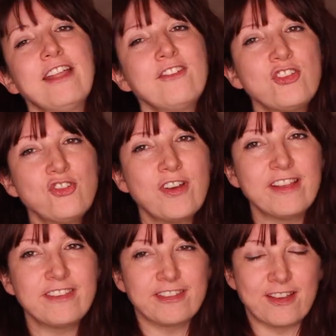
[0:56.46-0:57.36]
and I've just
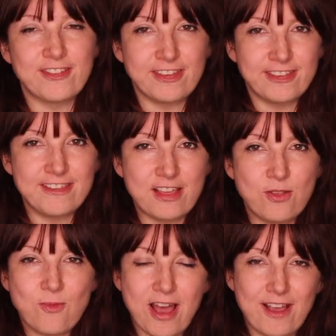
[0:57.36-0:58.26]
tried to sort of
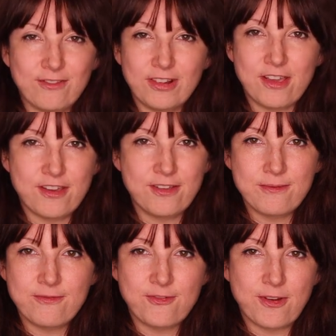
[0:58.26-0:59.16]
distill what I've
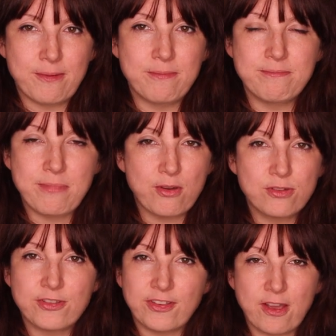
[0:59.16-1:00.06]
learned from
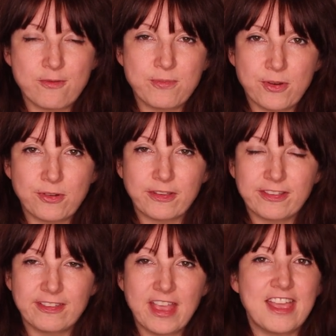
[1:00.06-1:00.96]
both sort of
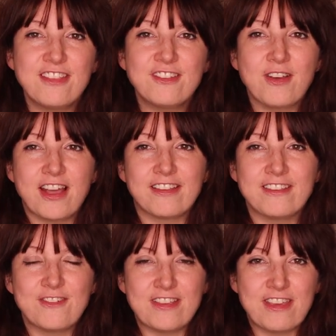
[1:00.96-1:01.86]
books into a
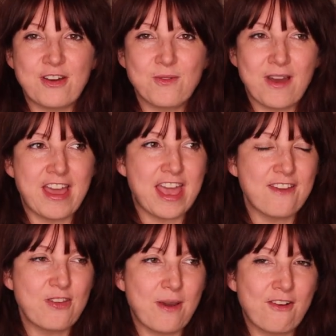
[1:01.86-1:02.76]
handy video where
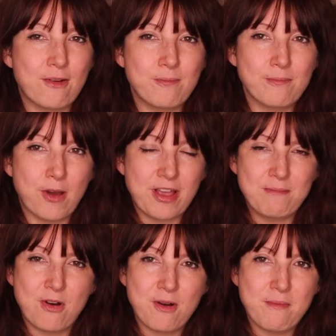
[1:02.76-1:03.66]
if you are a boy
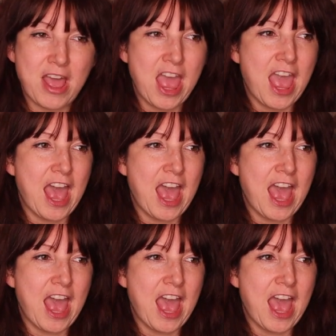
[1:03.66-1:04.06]
mum